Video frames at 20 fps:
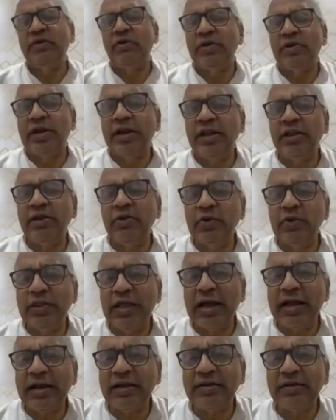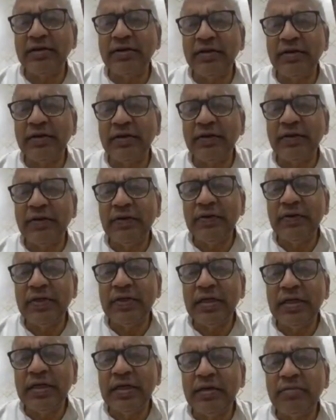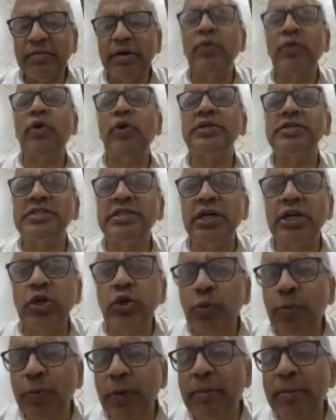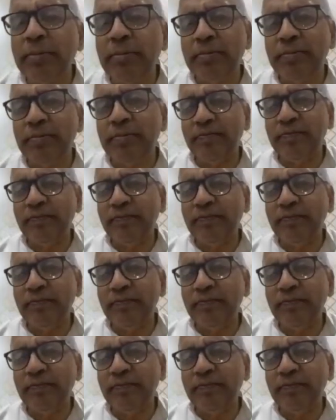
already know that. But what is the Rupam?